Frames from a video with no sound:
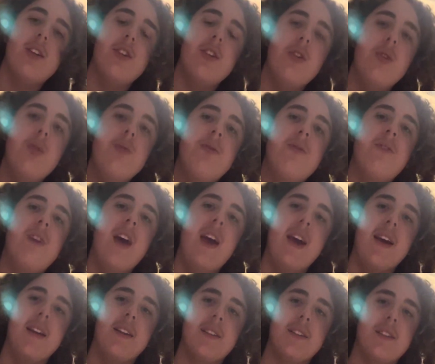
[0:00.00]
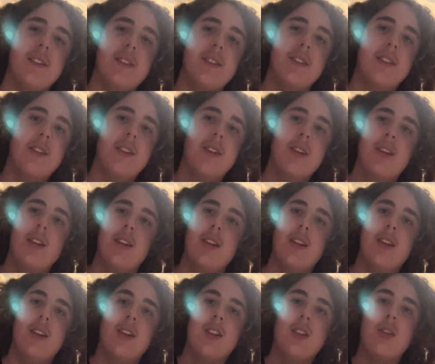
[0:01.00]
too fast.
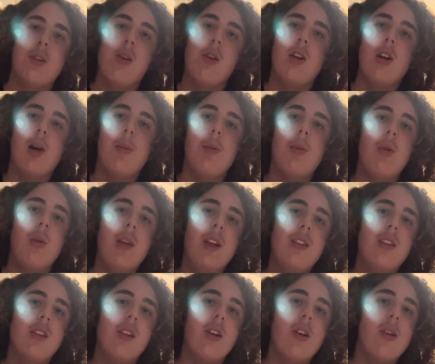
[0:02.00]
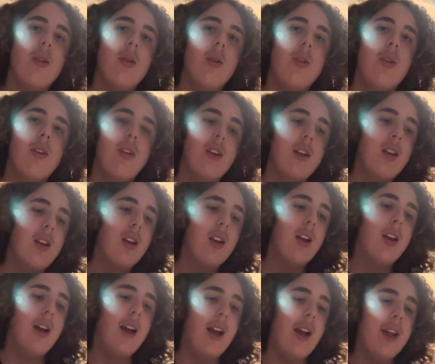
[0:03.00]
So a couple weeks ago,
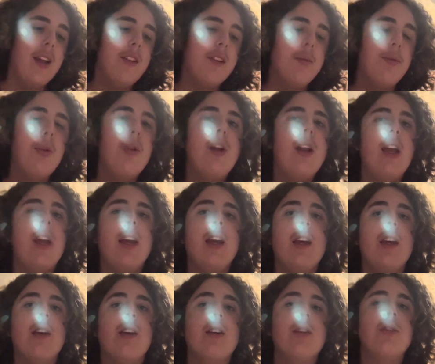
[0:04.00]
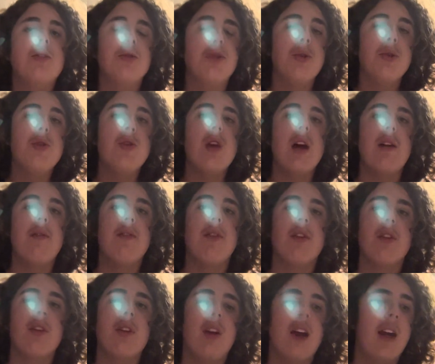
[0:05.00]
I had to put a
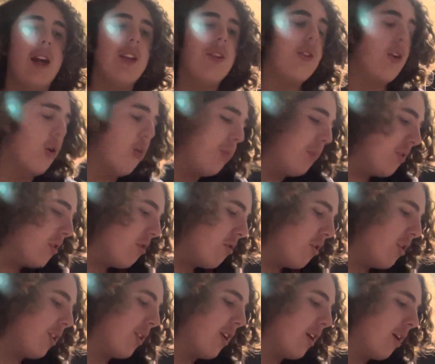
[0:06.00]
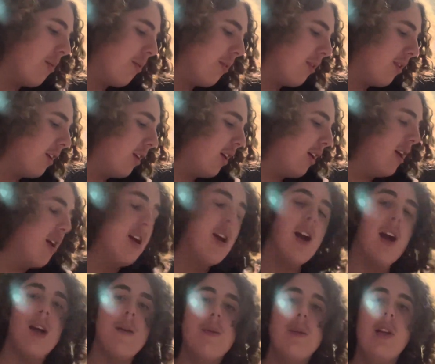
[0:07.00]
screwdriver, I had to open the thing up.
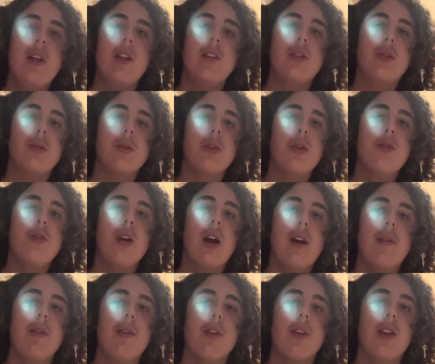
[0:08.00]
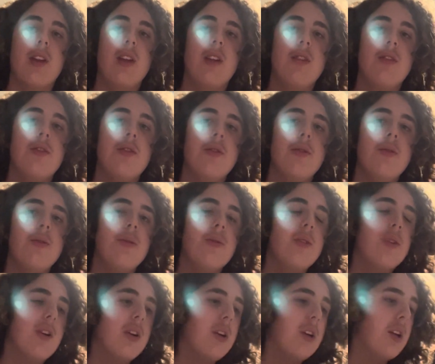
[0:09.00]
I put a screwdriver into
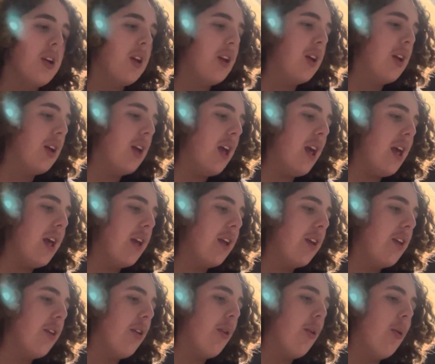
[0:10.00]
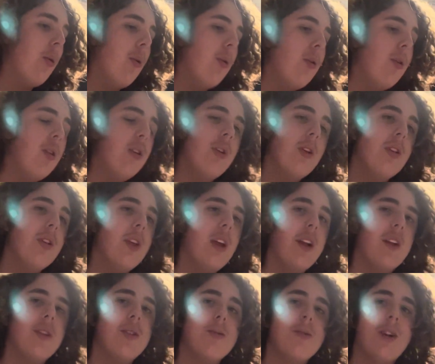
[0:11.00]
a hole that
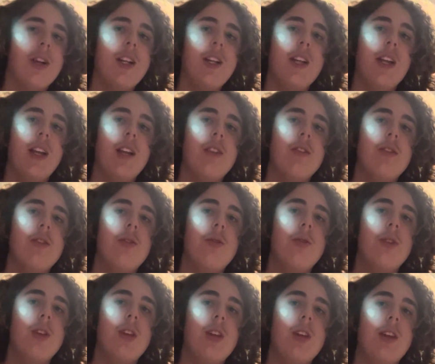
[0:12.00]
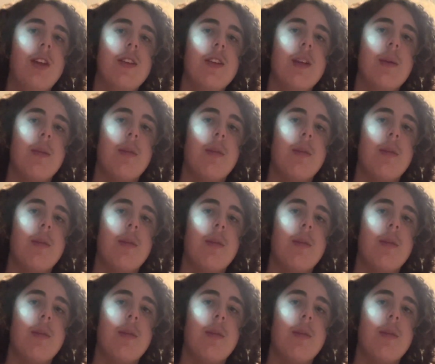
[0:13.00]
is right next to the cassette